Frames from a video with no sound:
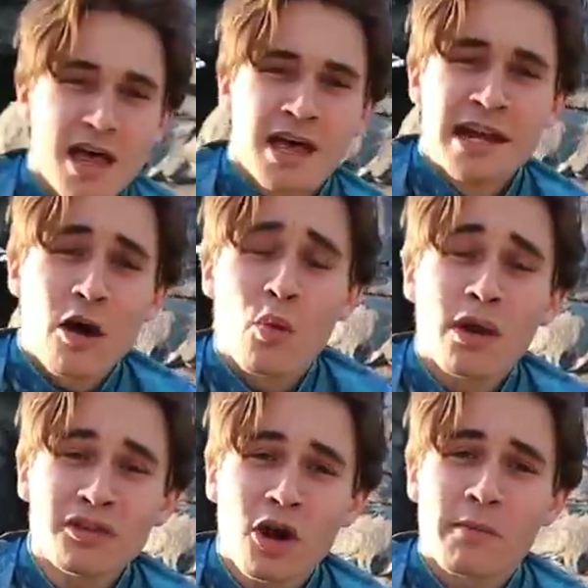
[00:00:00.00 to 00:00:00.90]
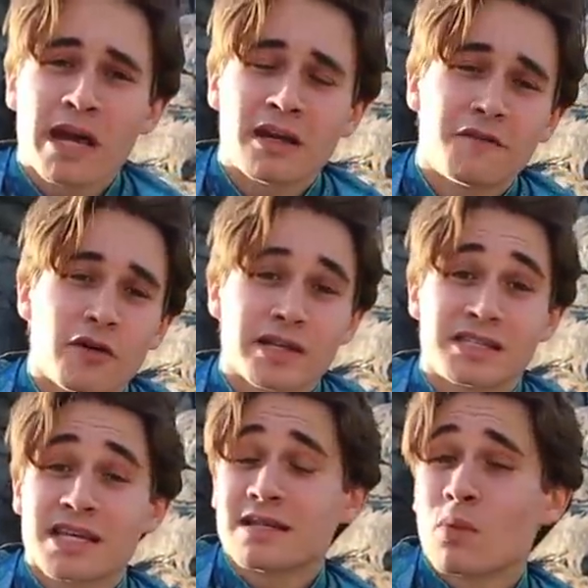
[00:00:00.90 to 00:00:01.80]
Now, what our main focus
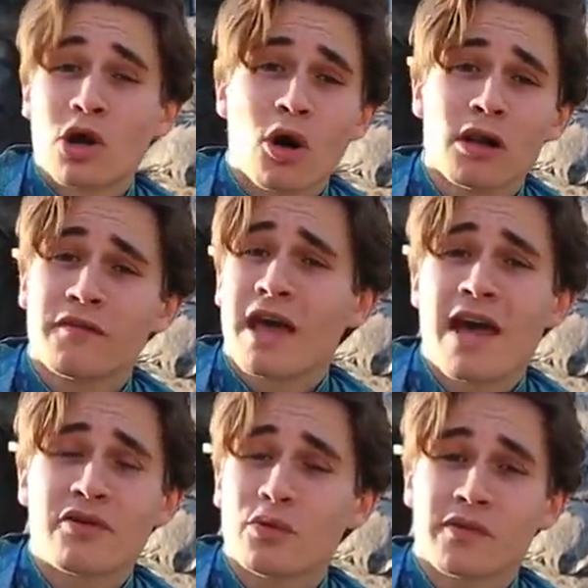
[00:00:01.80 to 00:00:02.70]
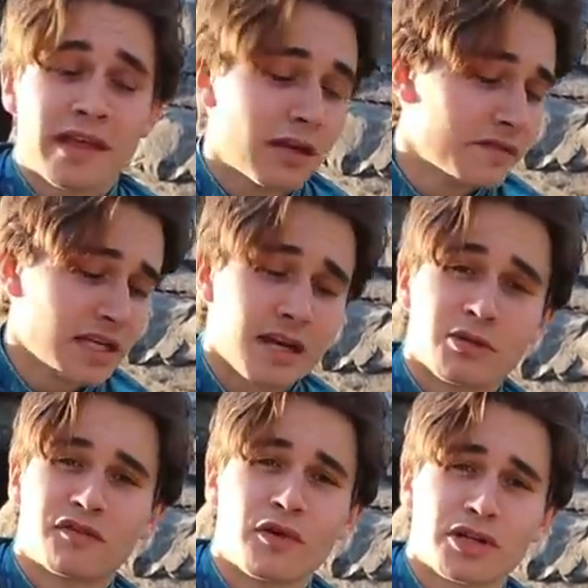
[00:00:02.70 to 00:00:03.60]
is and what all of everyone that loves animals
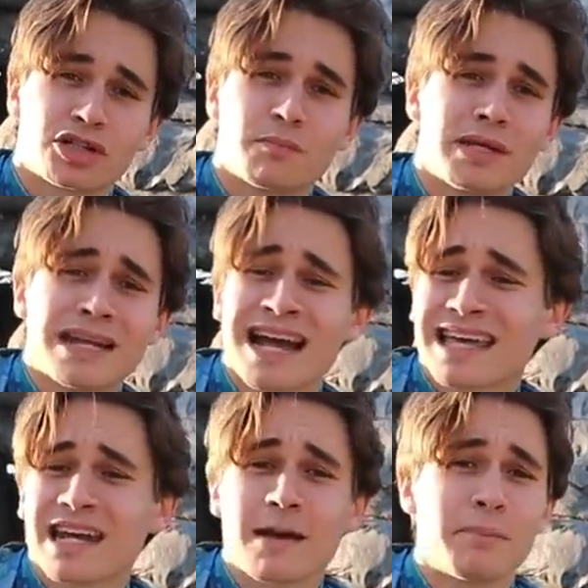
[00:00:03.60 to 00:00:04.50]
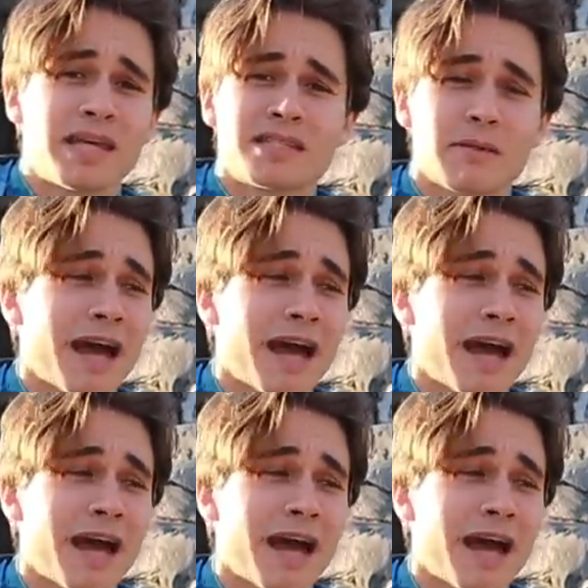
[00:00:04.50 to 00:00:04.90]
focus should be, not getting in pissing